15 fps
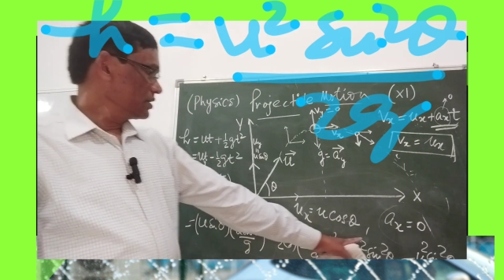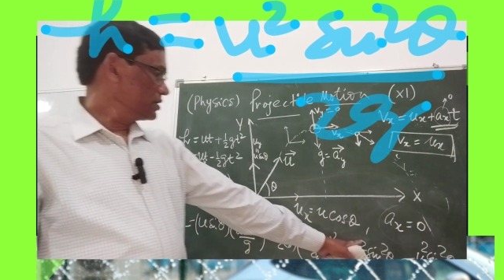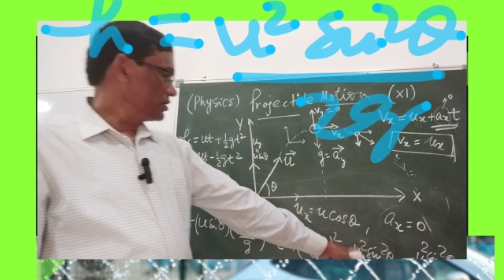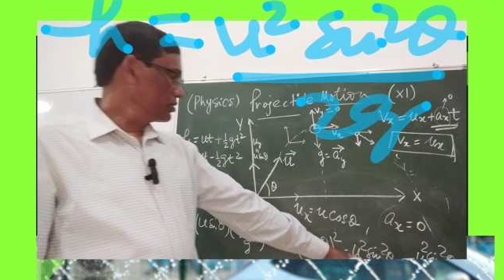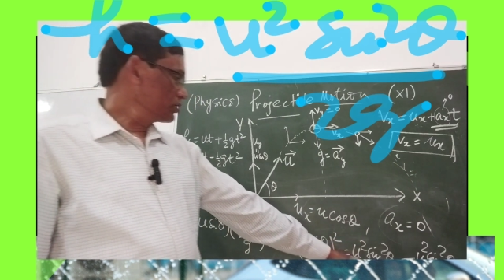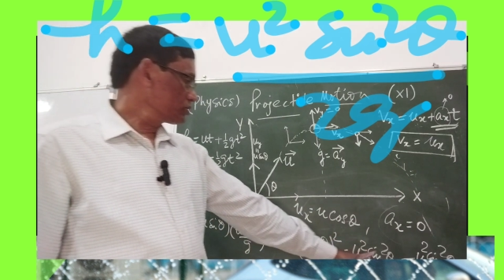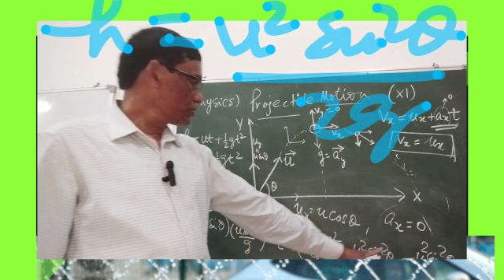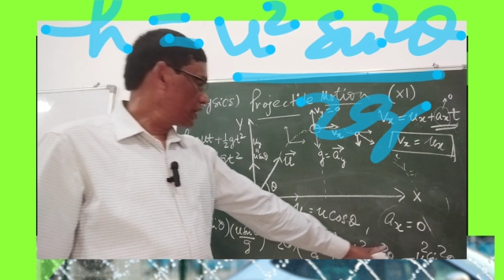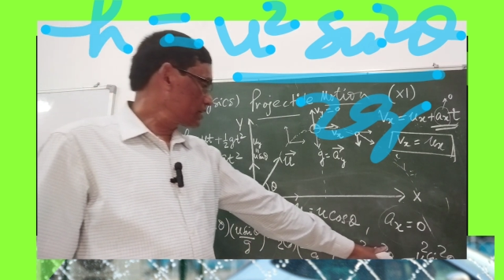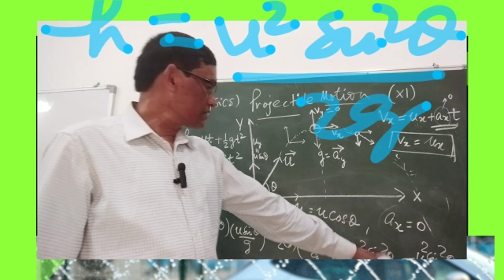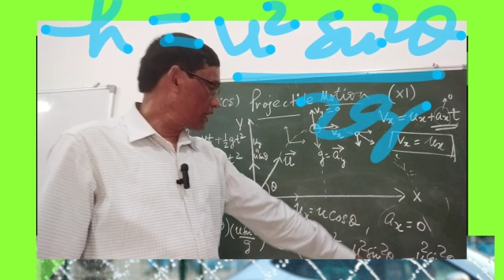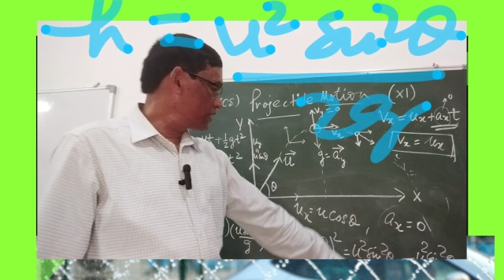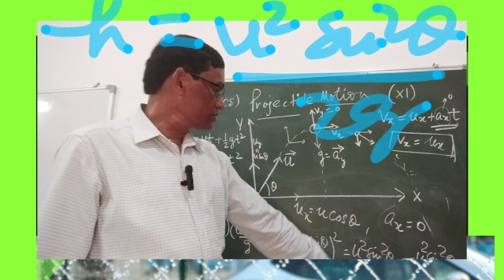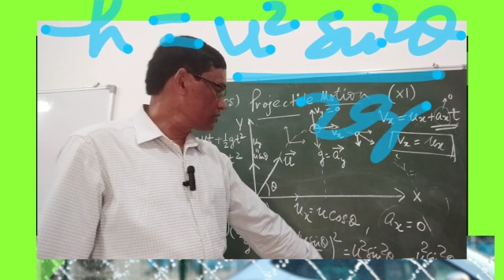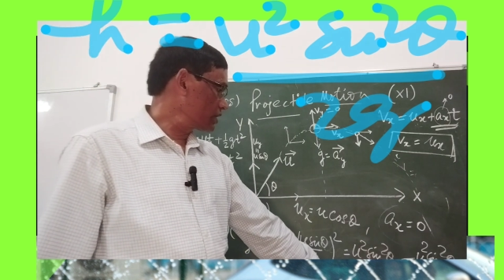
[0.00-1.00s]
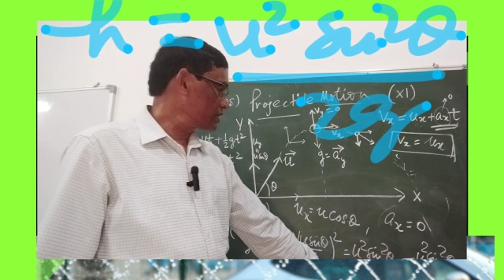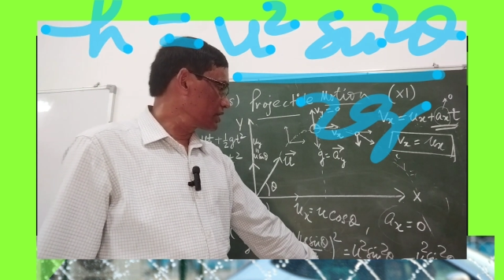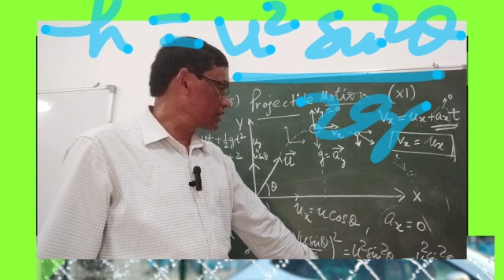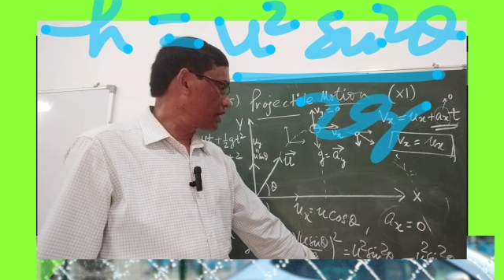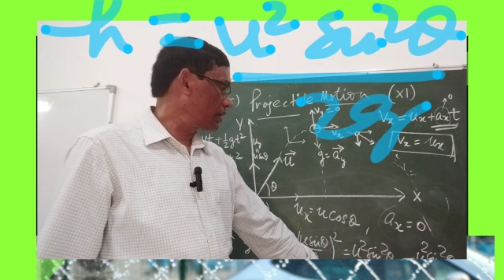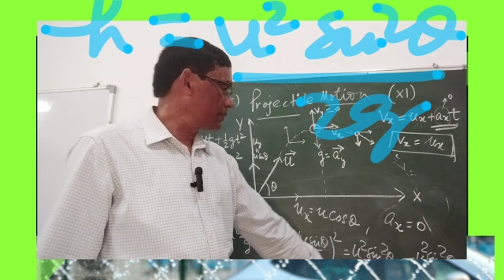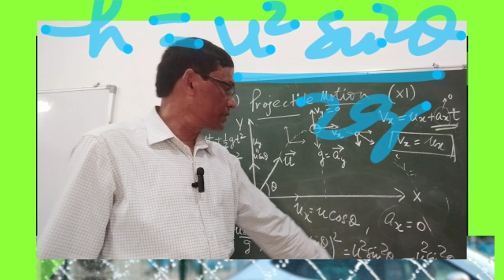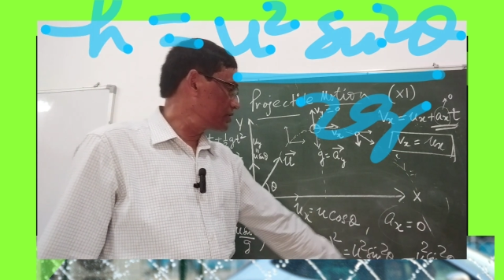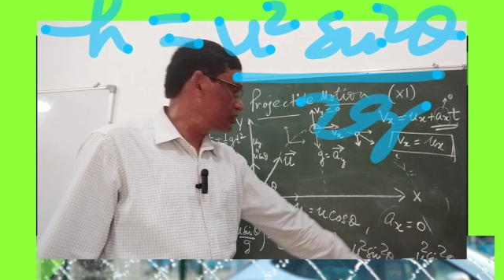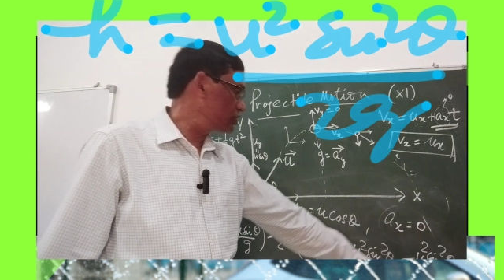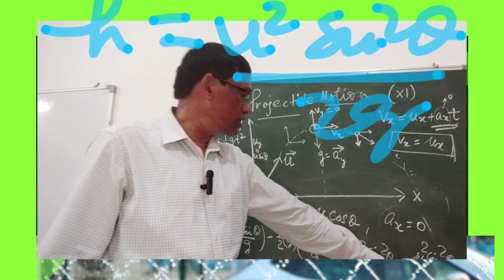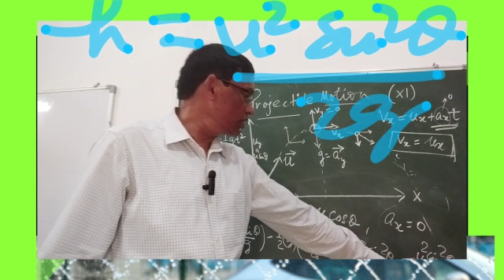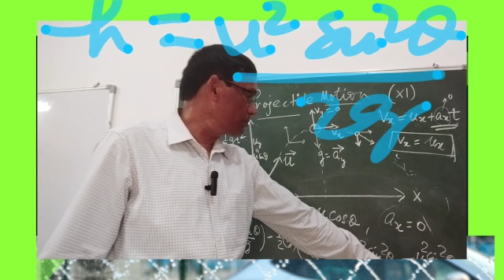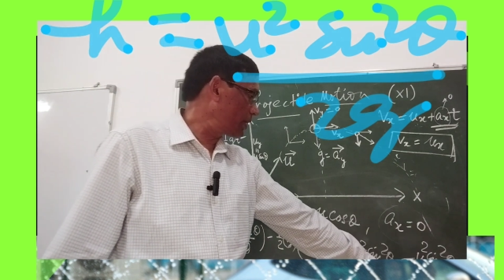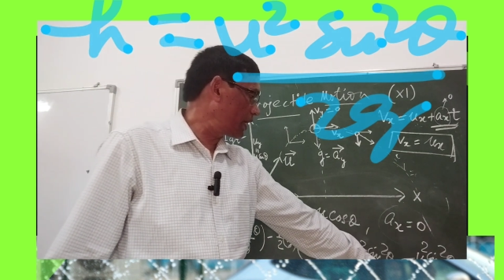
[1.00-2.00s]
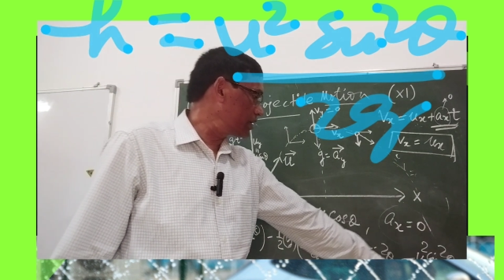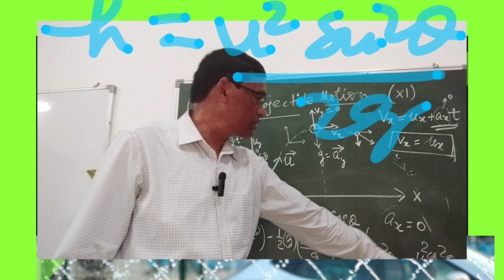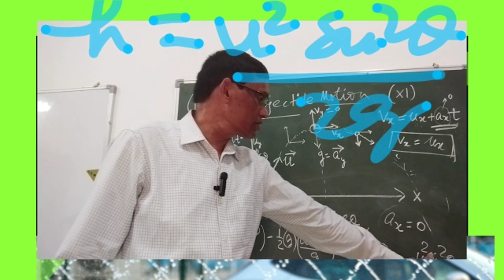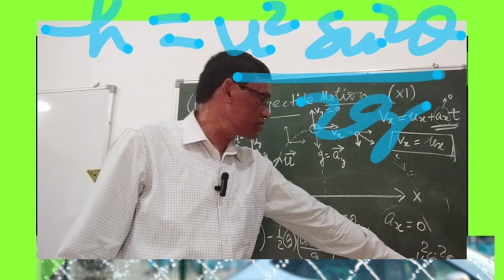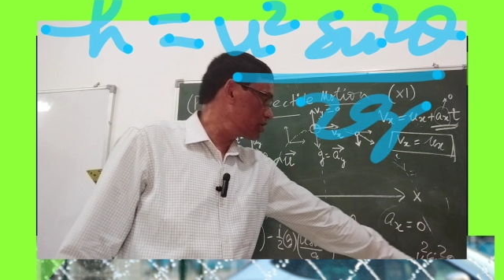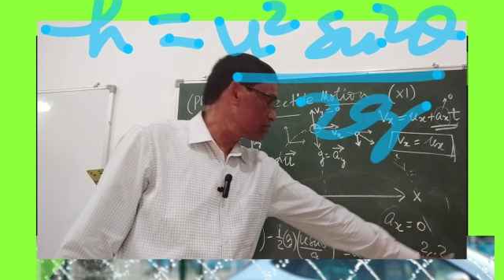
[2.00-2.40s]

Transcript: u square sin square theta upon g minus